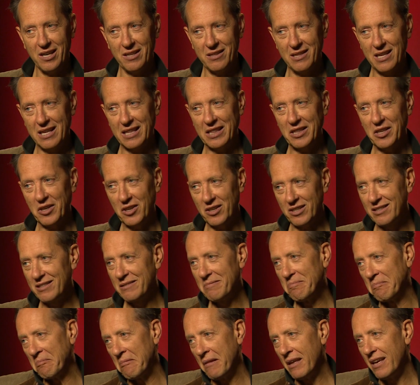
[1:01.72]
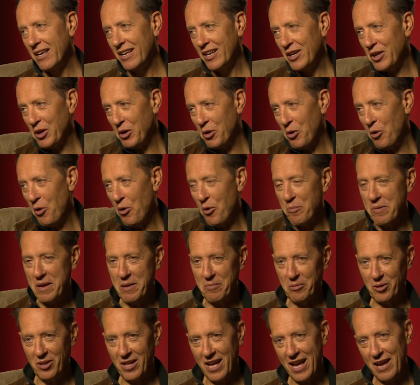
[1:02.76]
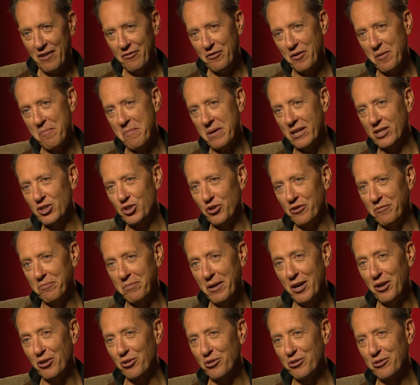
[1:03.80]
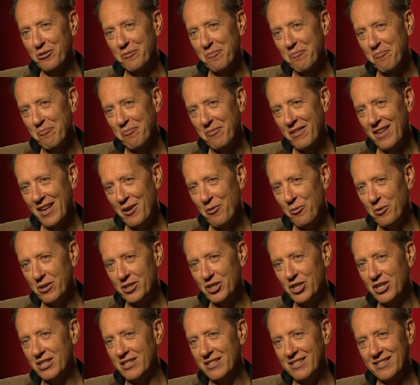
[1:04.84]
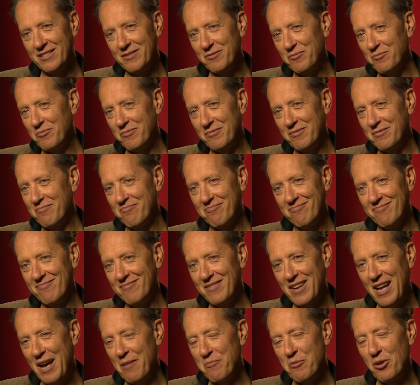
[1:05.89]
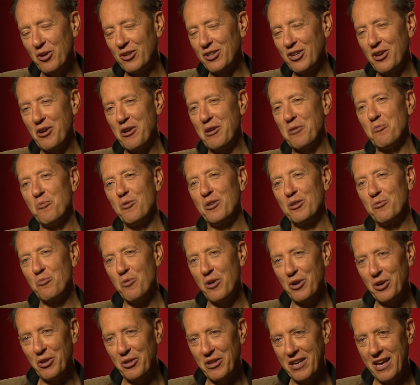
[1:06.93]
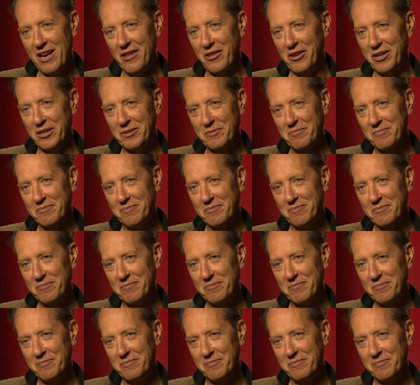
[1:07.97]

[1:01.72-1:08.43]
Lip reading: I think that all people have a mixture of both, which is, I'm not going with one or the other.